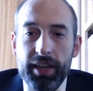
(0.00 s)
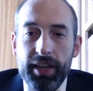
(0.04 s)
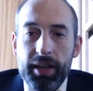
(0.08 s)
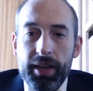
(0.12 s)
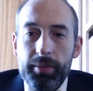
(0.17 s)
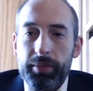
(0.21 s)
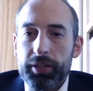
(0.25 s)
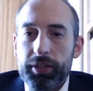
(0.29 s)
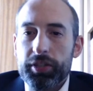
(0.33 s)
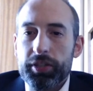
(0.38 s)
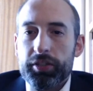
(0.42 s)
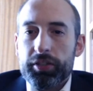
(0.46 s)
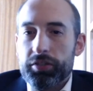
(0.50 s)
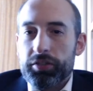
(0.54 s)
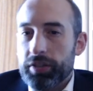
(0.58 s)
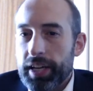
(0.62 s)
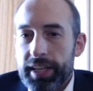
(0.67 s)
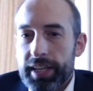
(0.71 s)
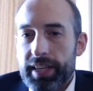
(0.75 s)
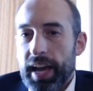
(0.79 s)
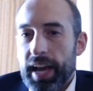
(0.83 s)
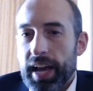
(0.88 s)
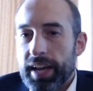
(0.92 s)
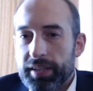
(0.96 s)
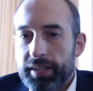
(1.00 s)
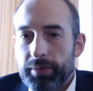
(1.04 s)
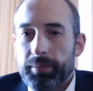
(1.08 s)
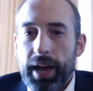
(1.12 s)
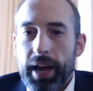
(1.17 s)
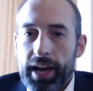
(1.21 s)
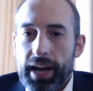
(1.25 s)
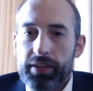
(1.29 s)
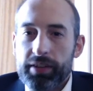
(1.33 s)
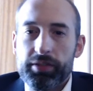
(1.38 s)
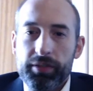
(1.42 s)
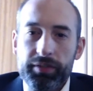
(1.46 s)
but to treat that as a
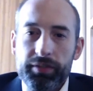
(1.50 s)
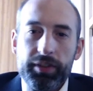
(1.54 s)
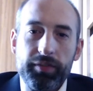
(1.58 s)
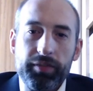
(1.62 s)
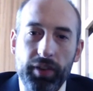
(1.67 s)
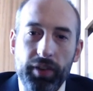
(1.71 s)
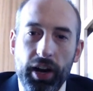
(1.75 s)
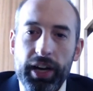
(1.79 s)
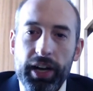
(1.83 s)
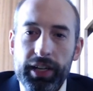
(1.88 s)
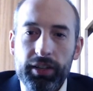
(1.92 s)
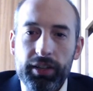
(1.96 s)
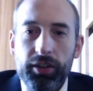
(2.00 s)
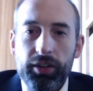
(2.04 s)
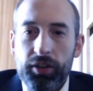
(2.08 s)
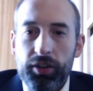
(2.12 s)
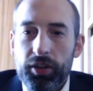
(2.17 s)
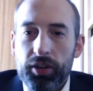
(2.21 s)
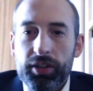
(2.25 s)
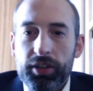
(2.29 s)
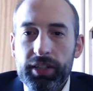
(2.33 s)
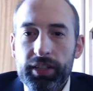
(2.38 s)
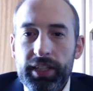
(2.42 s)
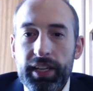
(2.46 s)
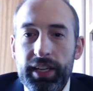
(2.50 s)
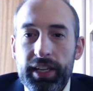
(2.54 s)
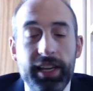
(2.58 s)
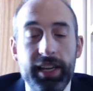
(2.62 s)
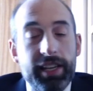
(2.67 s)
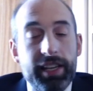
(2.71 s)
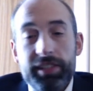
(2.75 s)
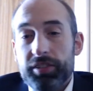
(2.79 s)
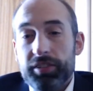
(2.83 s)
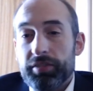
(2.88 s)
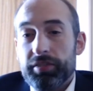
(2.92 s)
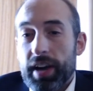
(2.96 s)
matter of divine law is
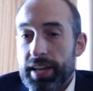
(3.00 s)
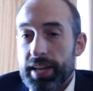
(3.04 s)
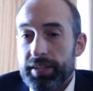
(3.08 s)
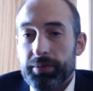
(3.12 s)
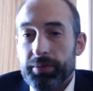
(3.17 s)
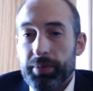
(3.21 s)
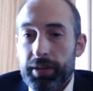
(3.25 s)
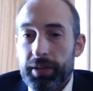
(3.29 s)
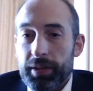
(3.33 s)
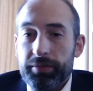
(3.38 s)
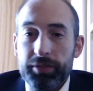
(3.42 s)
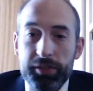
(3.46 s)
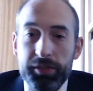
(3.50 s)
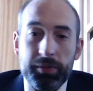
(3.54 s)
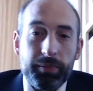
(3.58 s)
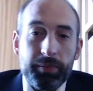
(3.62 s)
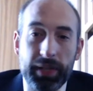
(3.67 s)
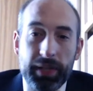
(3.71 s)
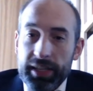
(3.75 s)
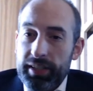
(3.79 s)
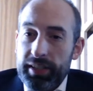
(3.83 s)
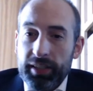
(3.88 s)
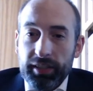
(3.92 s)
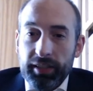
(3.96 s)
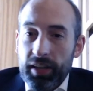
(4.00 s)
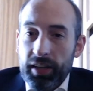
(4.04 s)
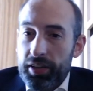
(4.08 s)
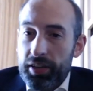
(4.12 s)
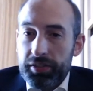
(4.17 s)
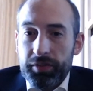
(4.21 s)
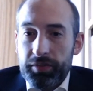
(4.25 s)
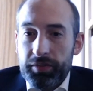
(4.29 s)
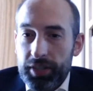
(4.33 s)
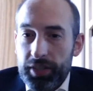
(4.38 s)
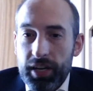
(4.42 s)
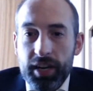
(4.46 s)
a recipe for splitting lots of
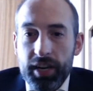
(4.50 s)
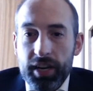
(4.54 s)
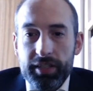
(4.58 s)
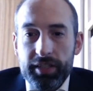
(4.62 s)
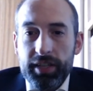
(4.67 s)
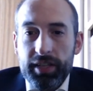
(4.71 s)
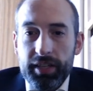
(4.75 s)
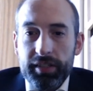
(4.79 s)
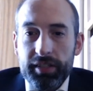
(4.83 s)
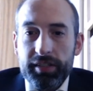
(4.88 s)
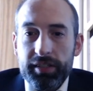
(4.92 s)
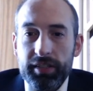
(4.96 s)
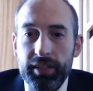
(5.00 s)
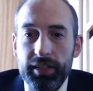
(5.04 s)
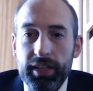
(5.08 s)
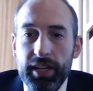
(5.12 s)
churches.